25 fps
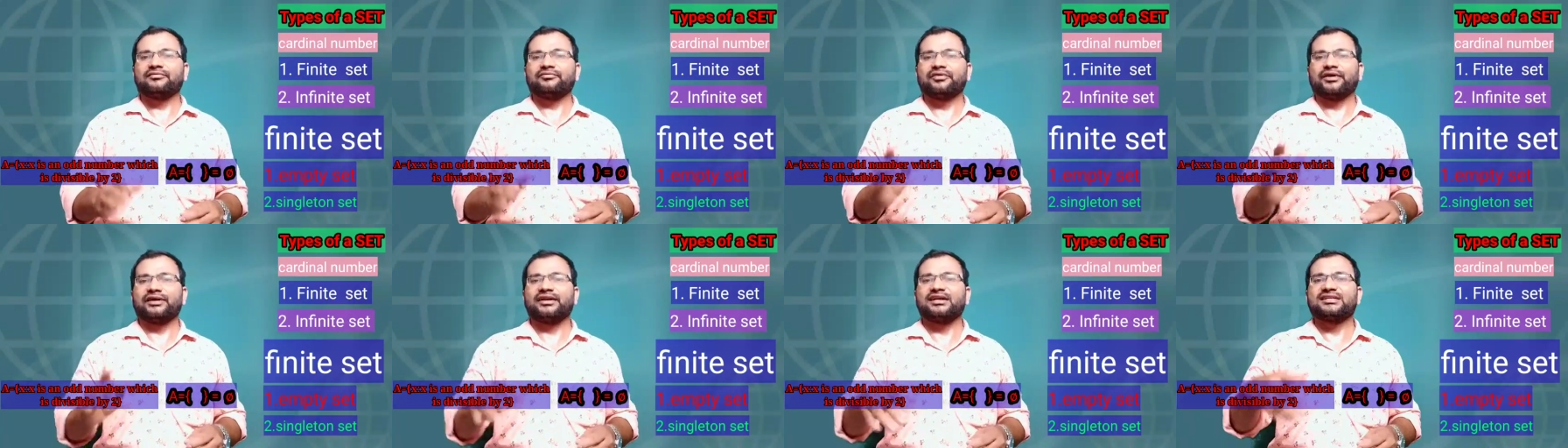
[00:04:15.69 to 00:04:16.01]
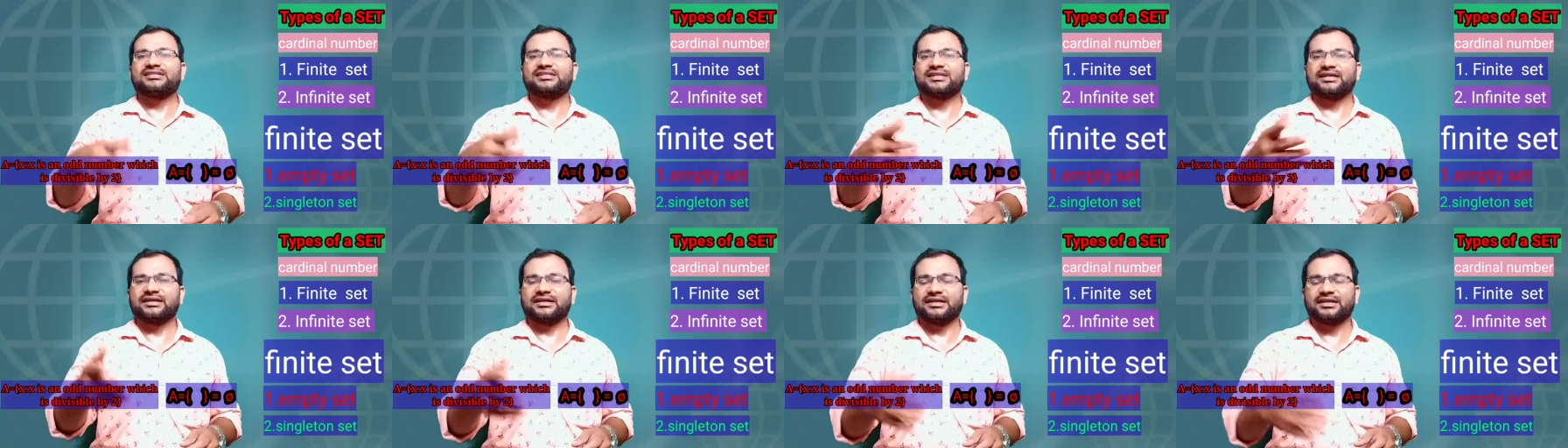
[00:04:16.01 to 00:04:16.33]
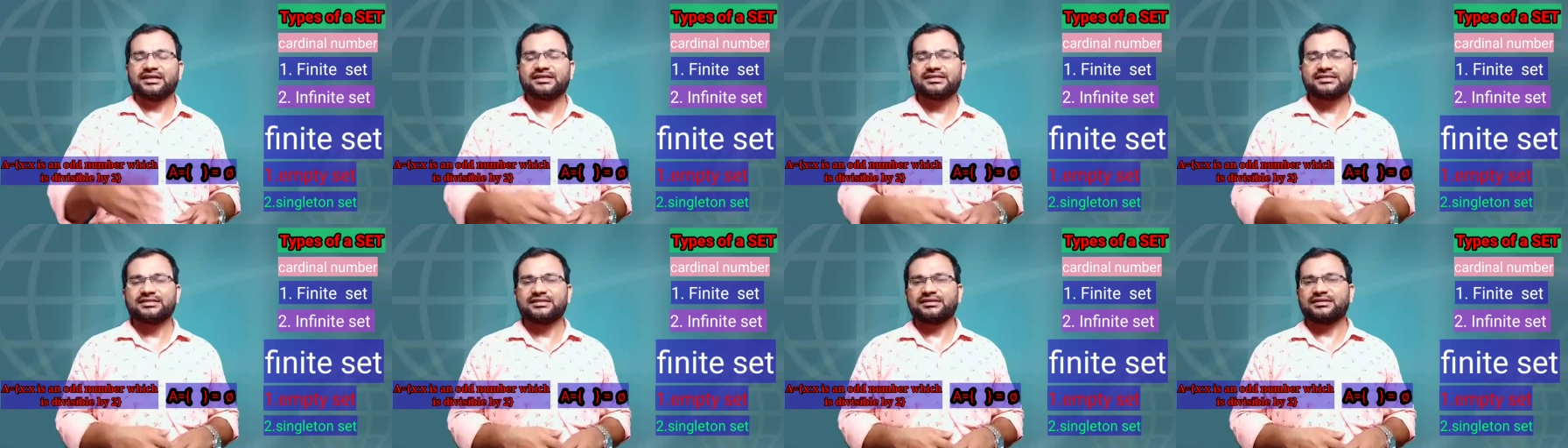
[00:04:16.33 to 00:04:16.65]
finite set
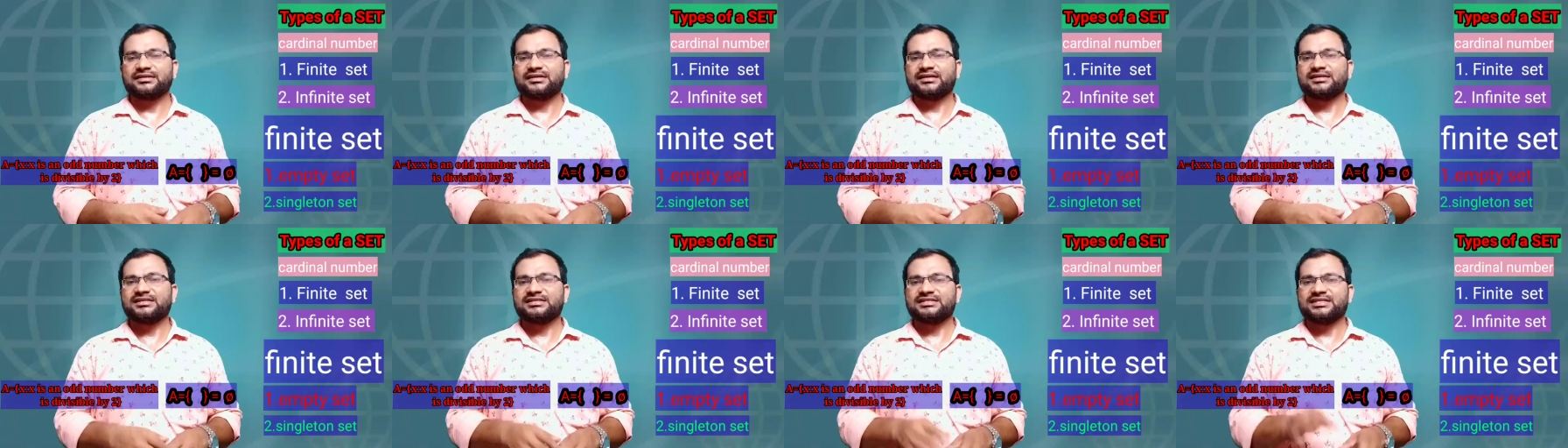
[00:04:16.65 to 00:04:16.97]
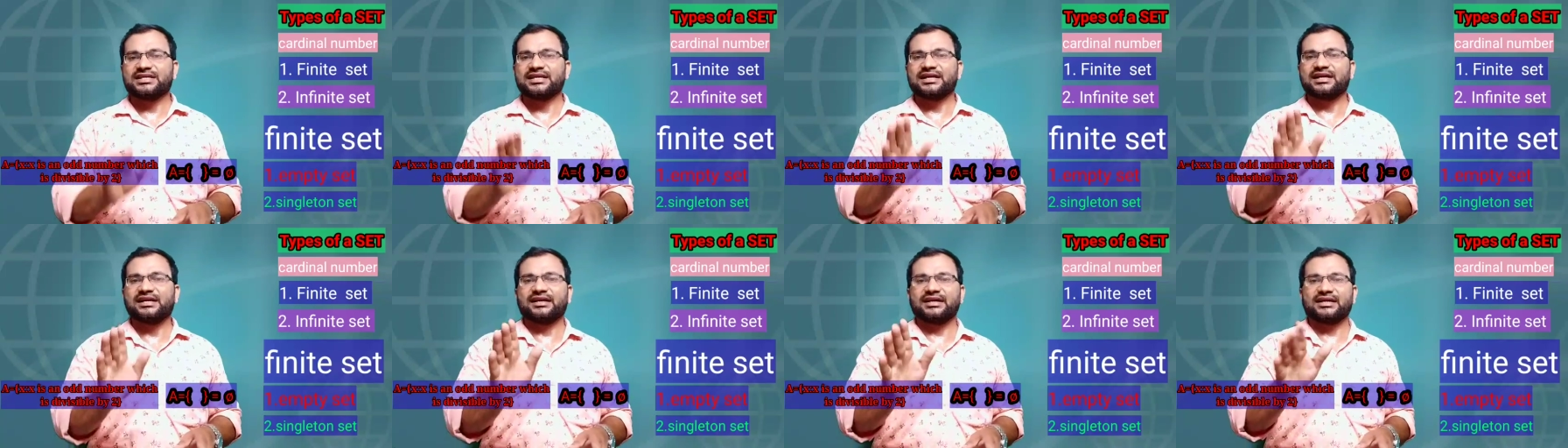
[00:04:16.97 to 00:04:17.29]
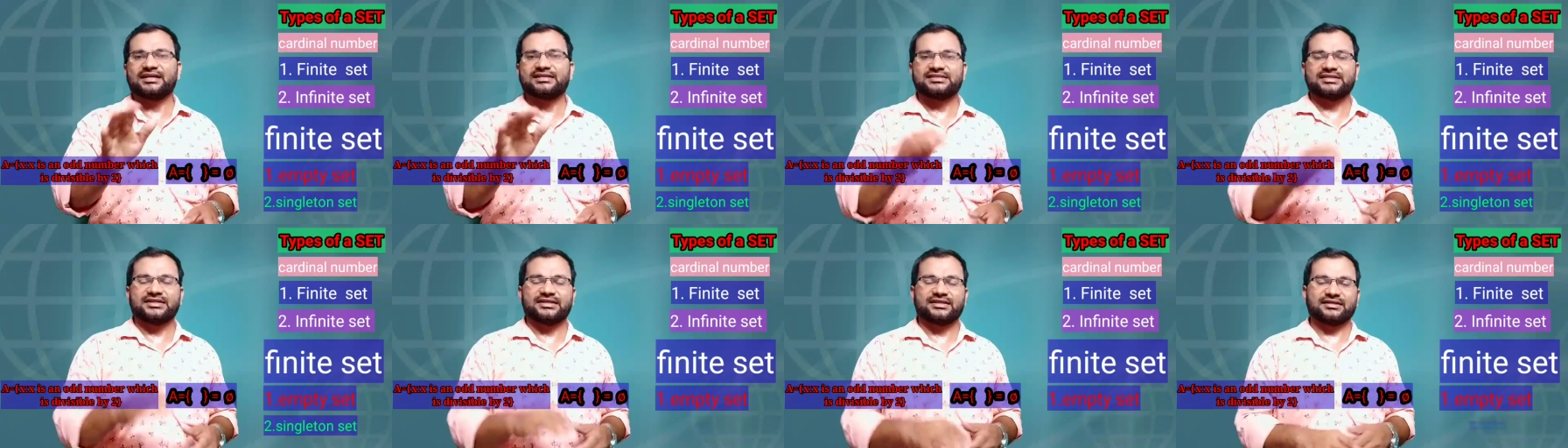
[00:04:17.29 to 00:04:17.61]
is
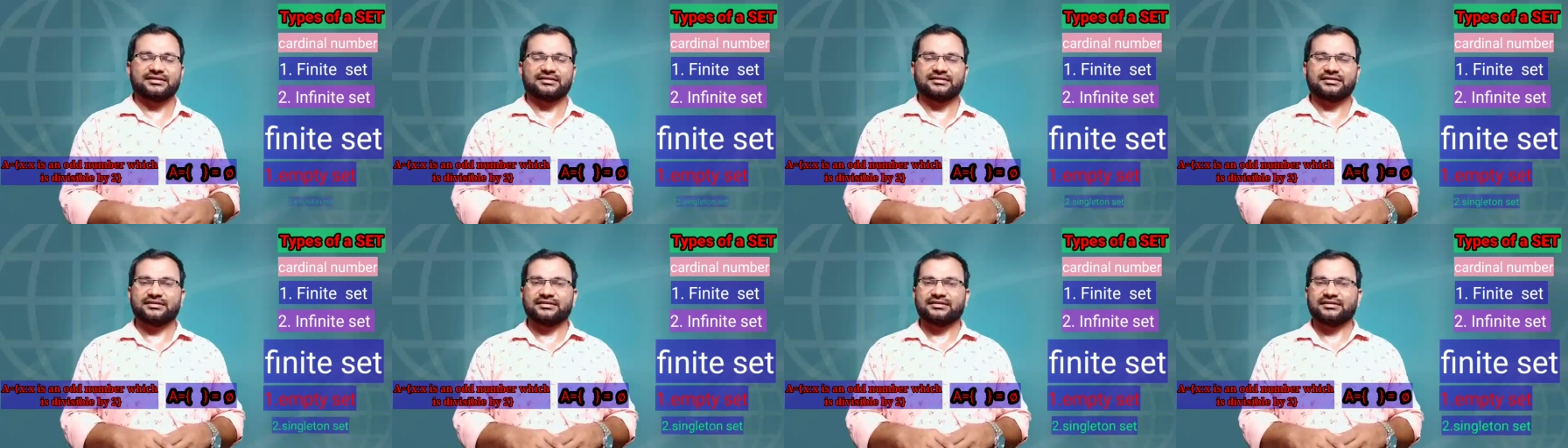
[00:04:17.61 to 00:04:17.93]
singleton set.